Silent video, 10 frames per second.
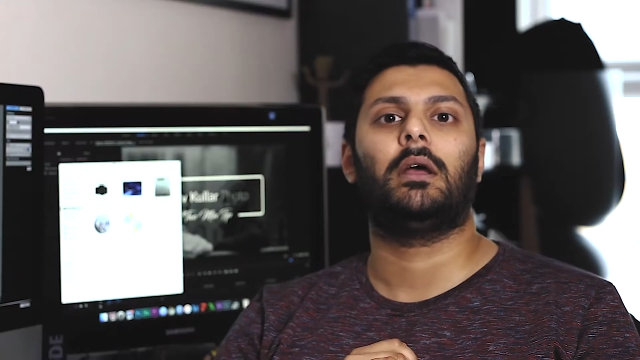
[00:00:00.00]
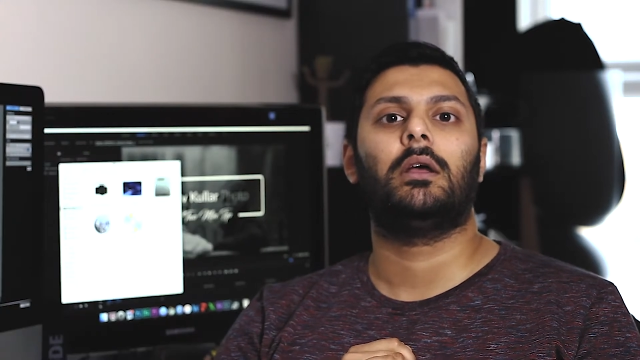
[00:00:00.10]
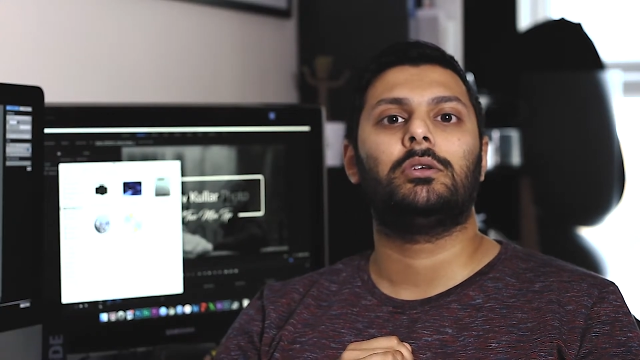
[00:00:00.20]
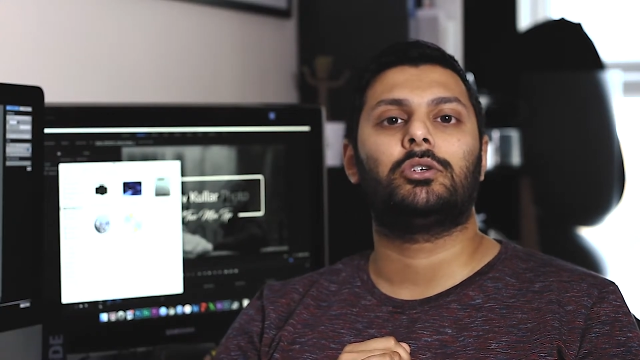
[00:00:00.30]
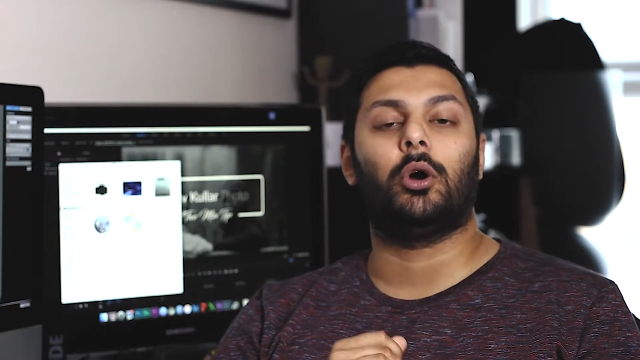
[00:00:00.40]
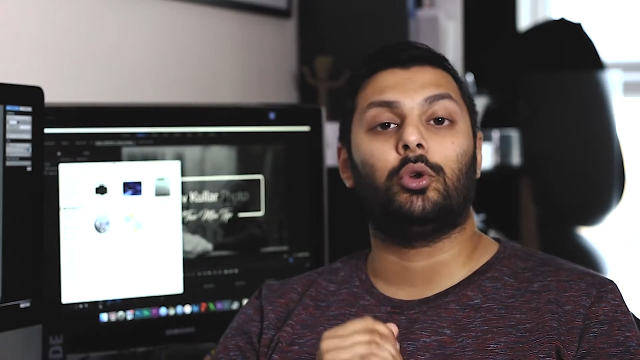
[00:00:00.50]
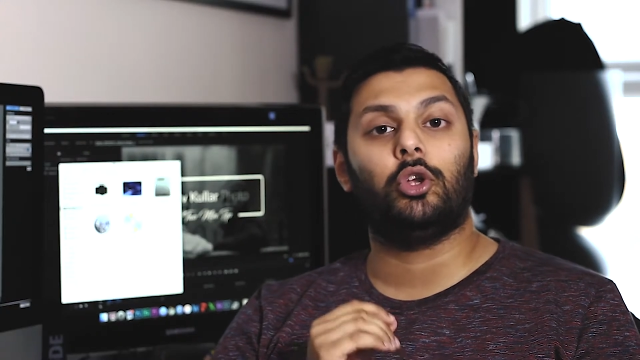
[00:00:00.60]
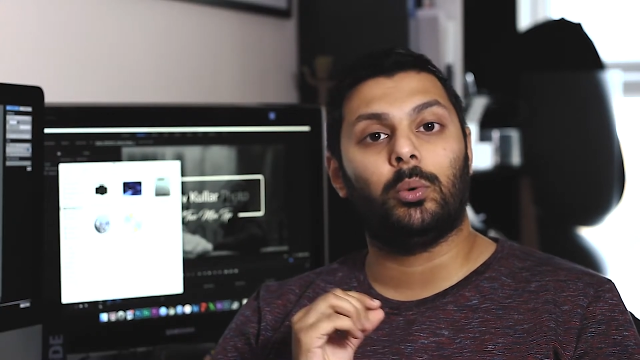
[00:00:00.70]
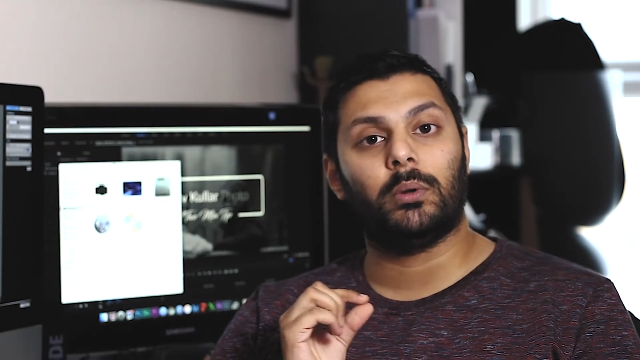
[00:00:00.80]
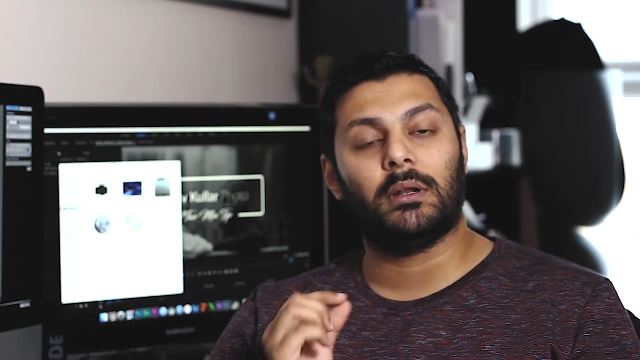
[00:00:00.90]
So
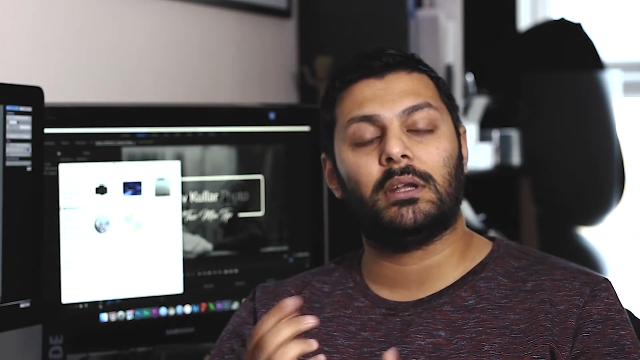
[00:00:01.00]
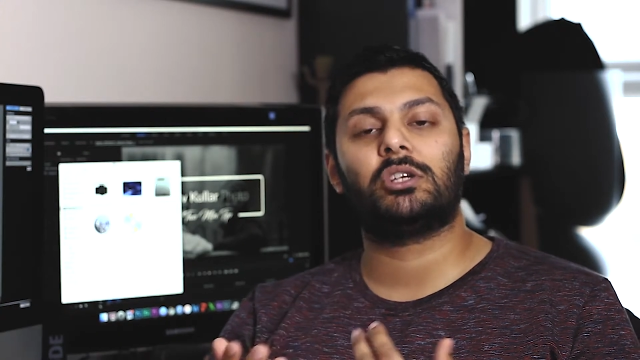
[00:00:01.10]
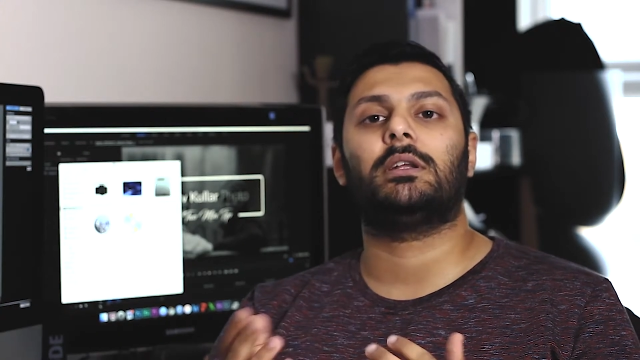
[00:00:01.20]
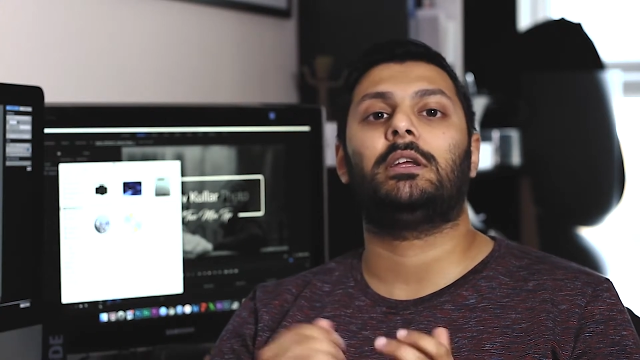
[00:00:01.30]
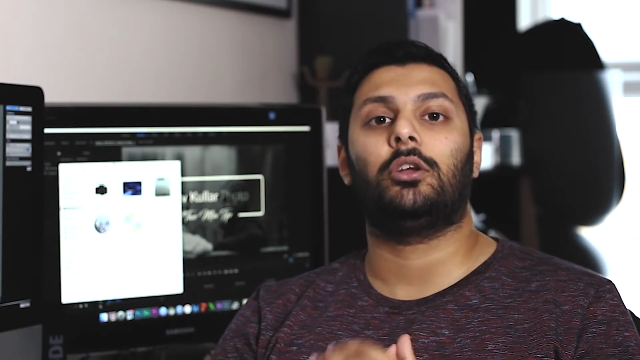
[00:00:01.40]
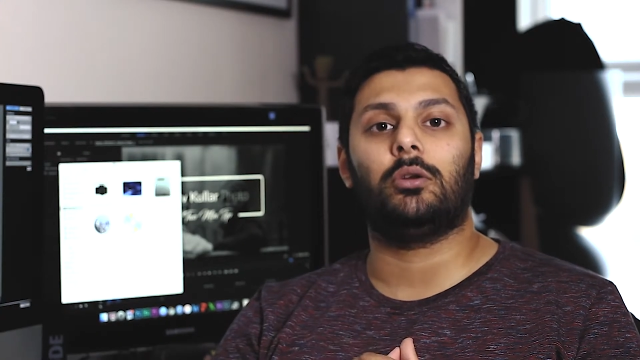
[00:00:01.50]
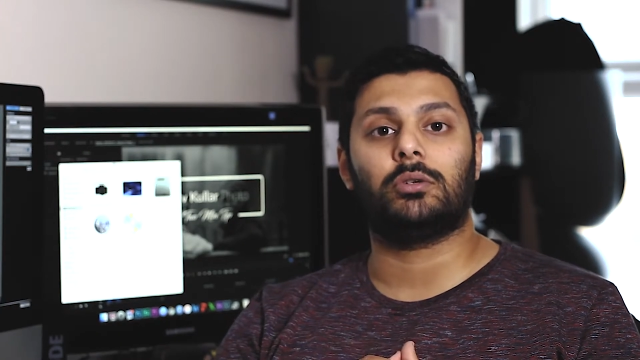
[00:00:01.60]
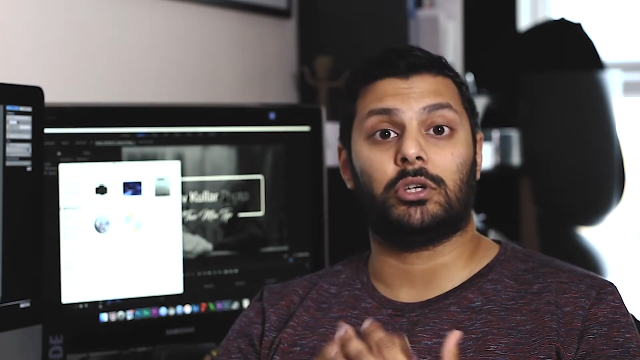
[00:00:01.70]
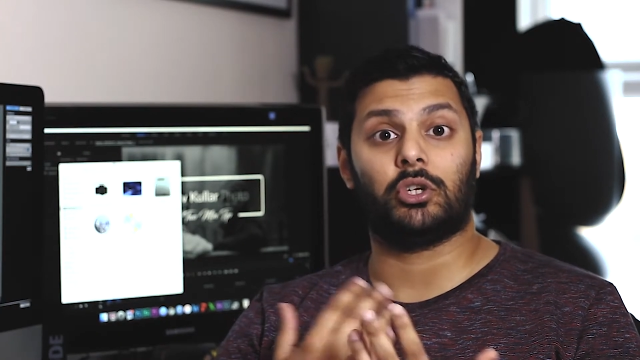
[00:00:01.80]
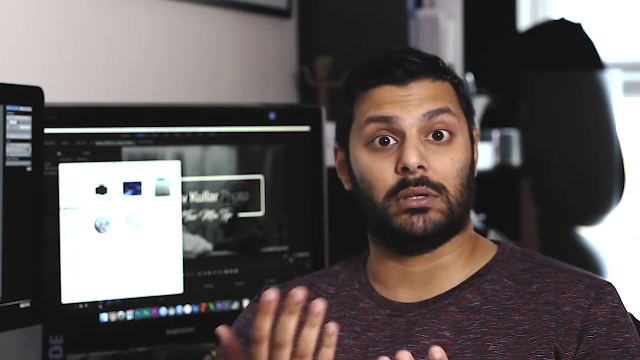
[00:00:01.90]
you would initially use
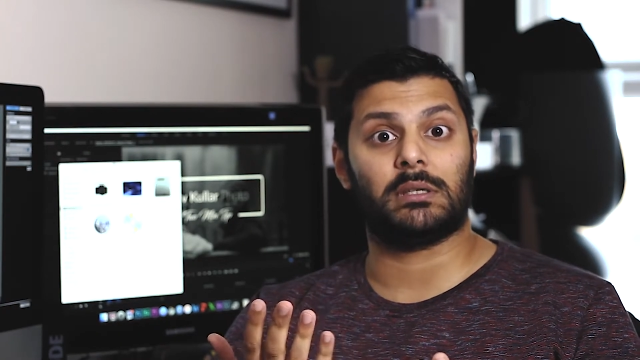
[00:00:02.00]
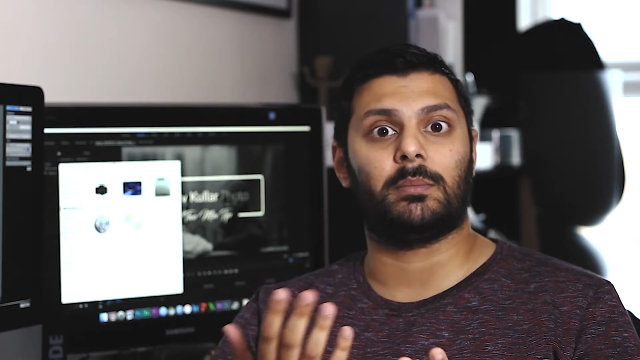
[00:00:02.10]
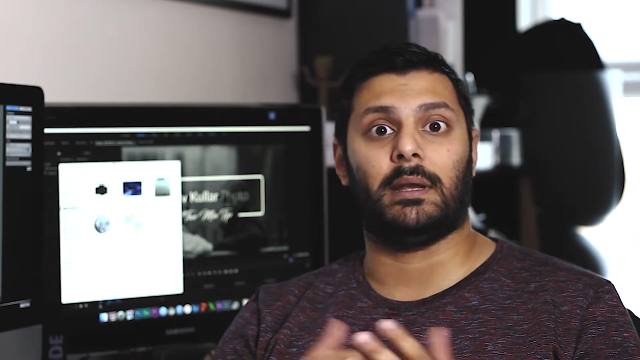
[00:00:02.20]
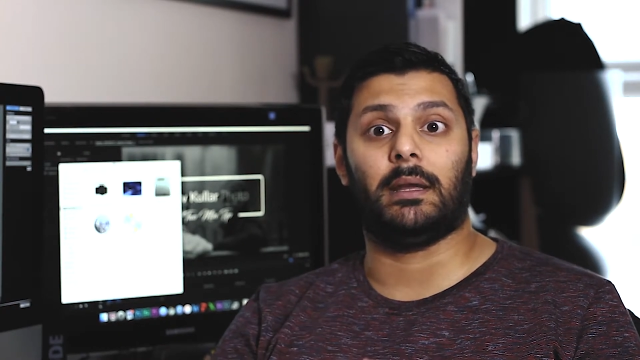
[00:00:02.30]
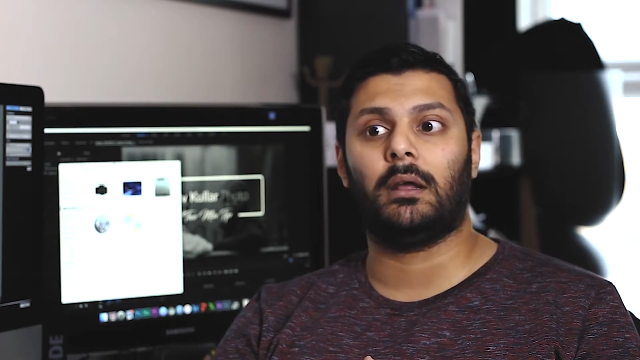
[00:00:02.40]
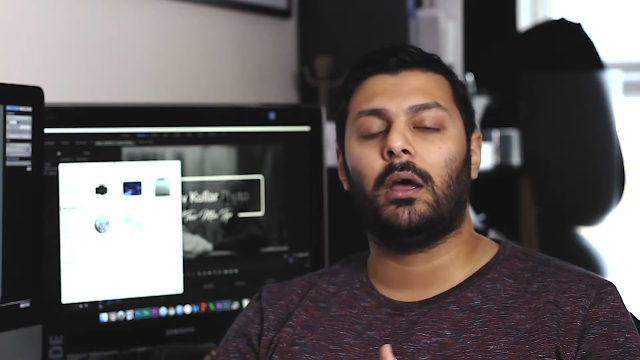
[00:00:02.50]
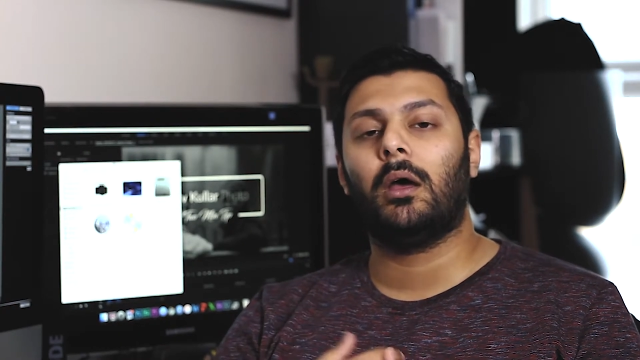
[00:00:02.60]
a shutter speed,